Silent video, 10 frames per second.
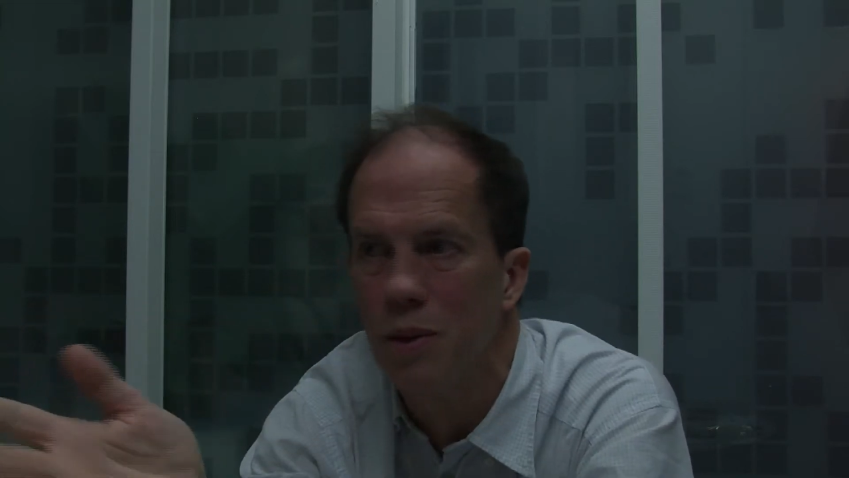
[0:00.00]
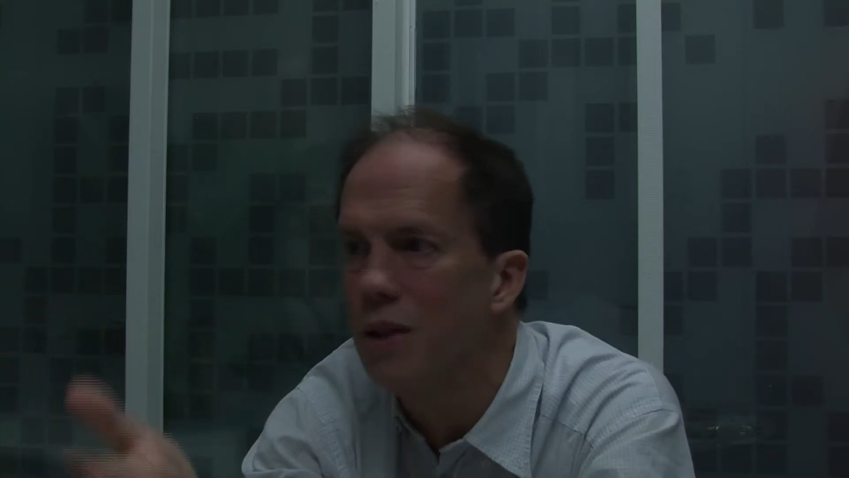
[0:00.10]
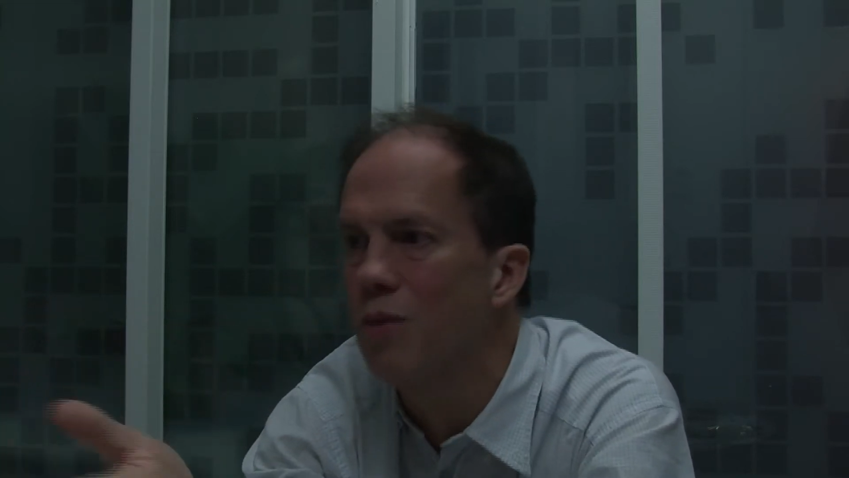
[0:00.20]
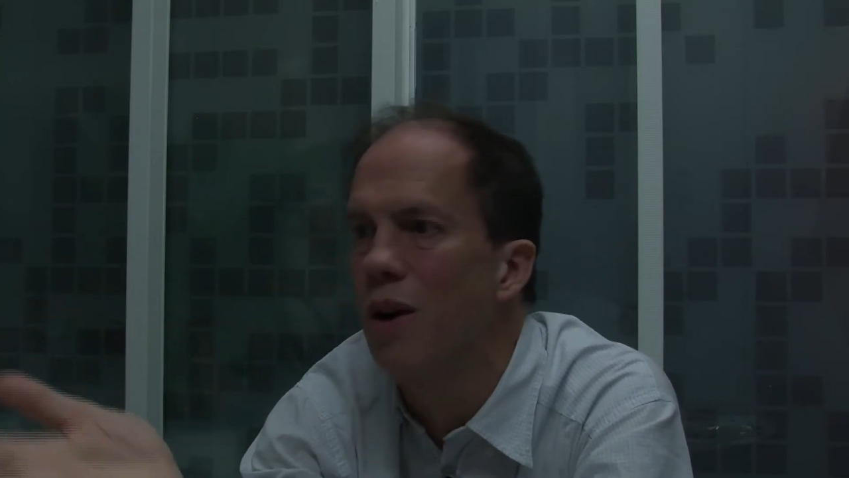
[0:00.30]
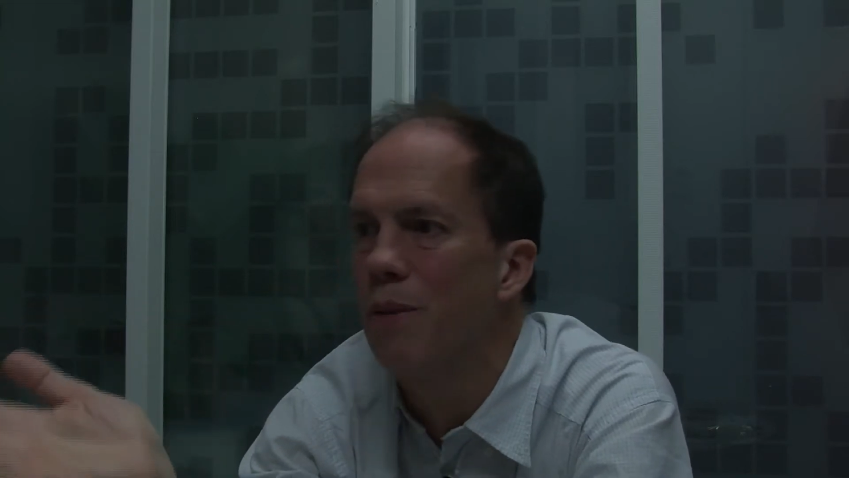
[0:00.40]

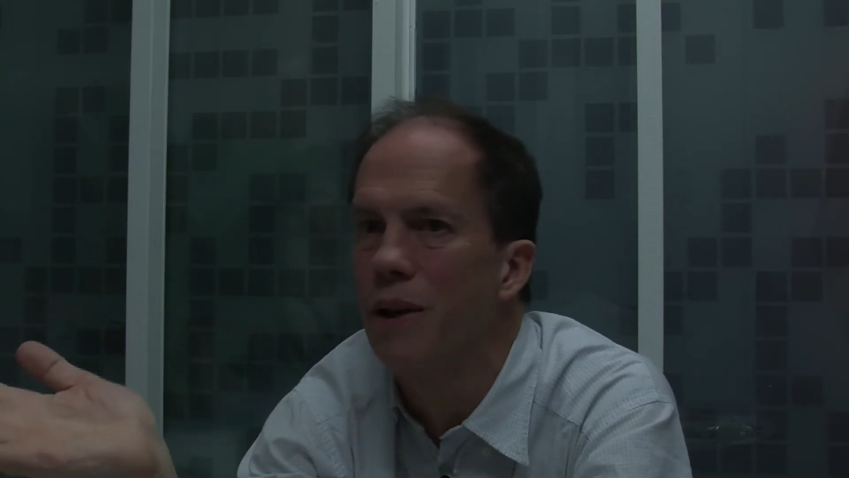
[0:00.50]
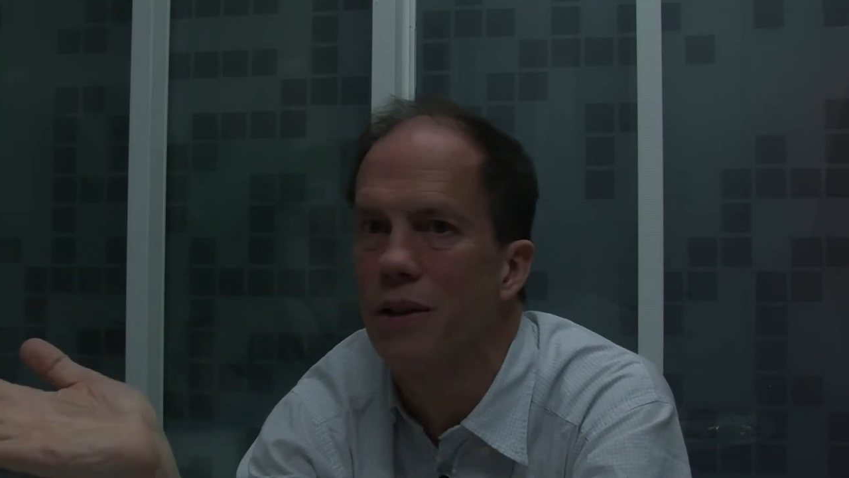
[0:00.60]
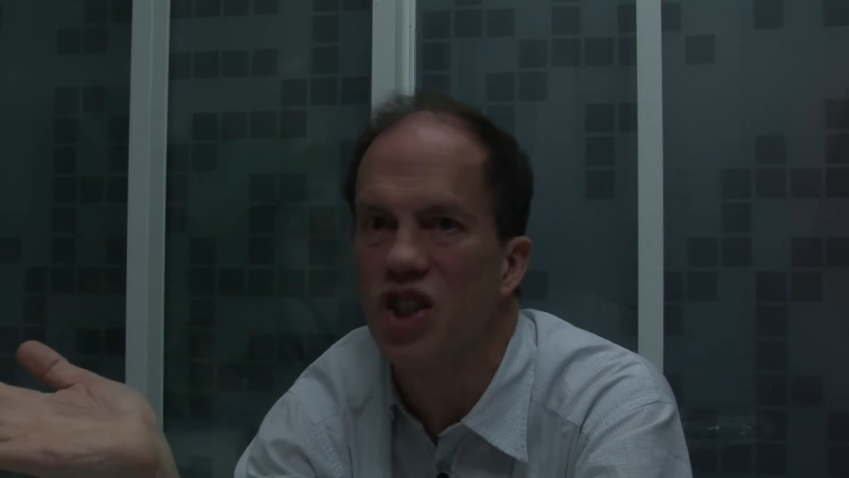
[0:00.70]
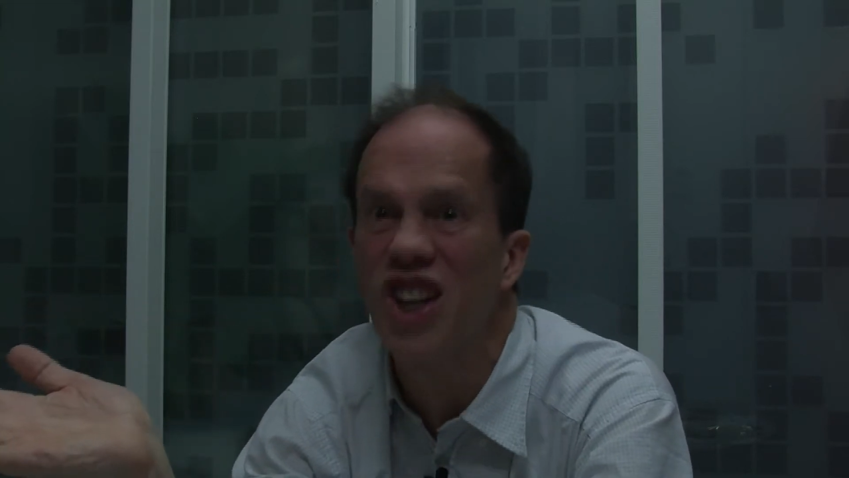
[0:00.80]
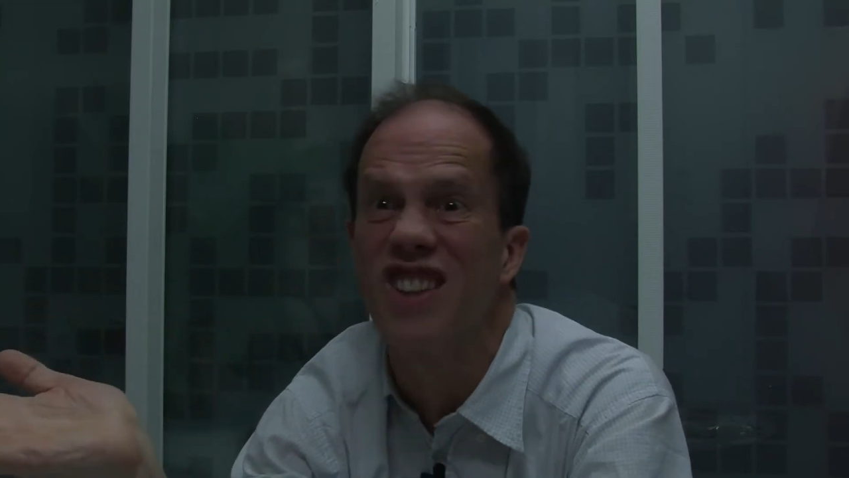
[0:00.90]
beings wipe
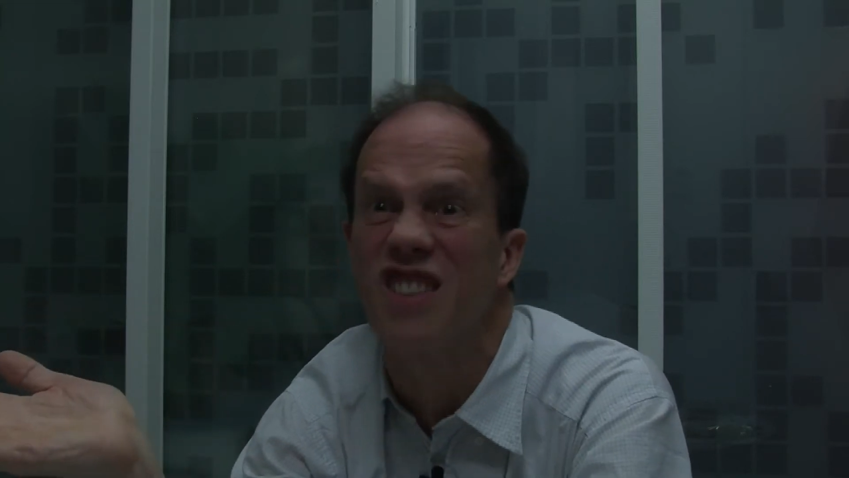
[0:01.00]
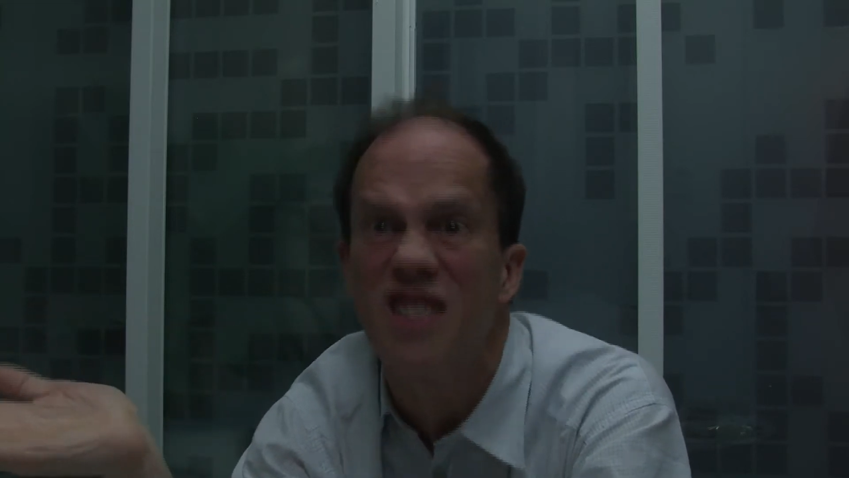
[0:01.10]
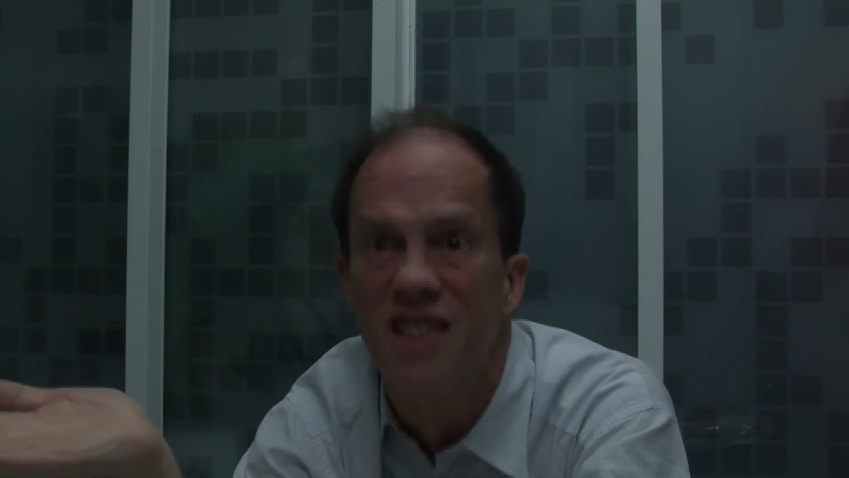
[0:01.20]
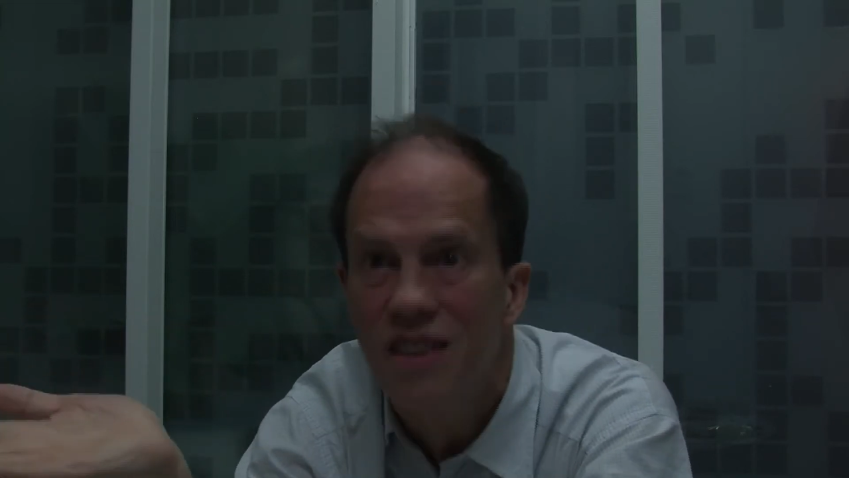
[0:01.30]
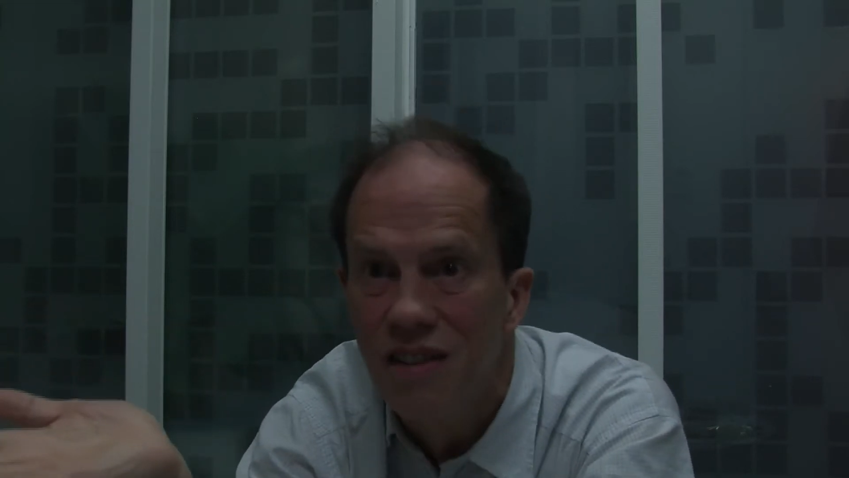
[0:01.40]
out
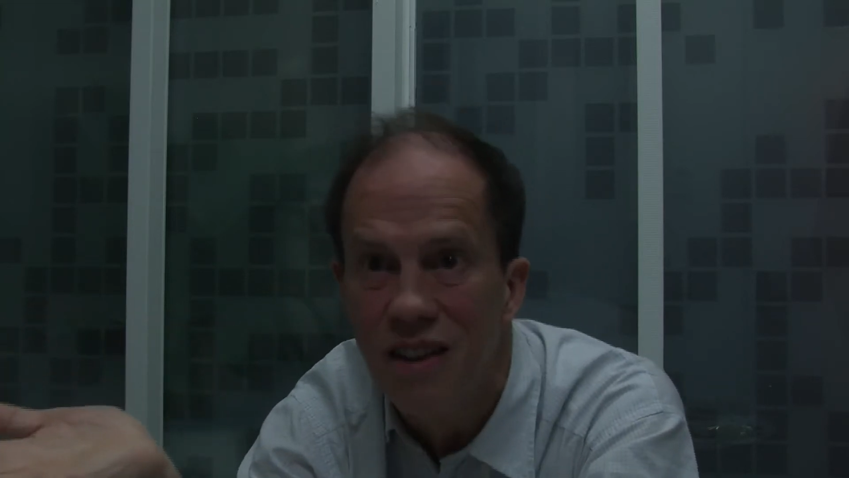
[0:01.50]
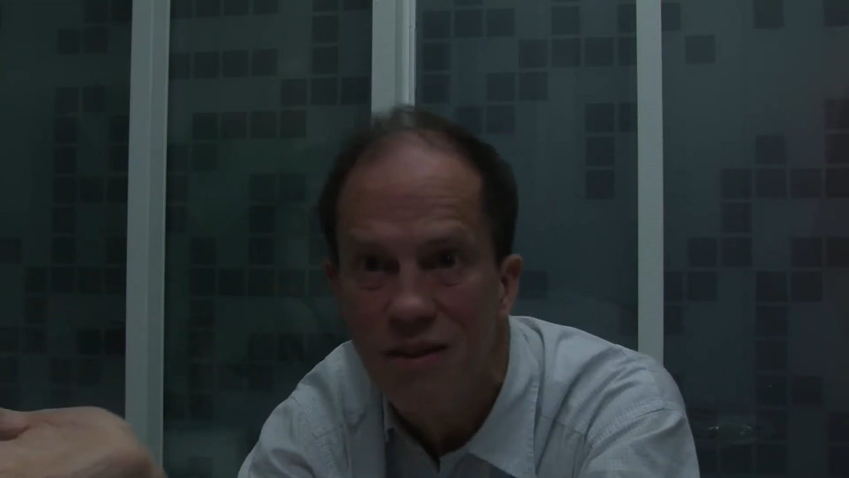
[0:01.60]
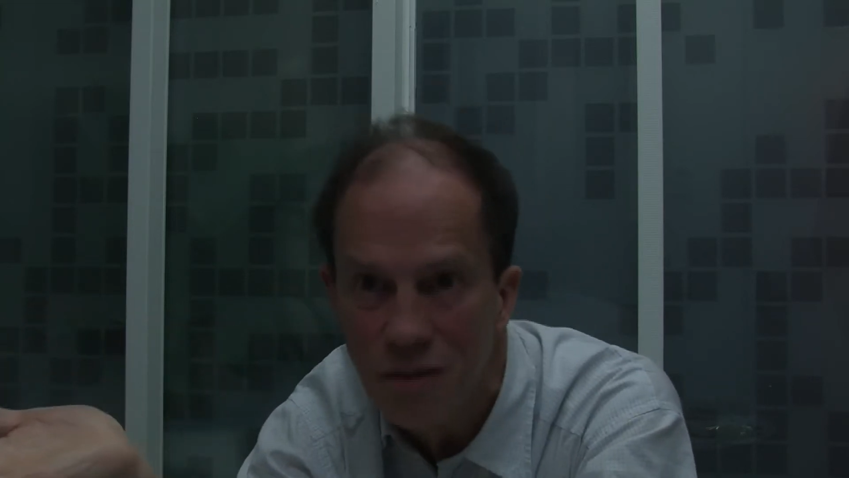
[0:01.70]
chickens. Right?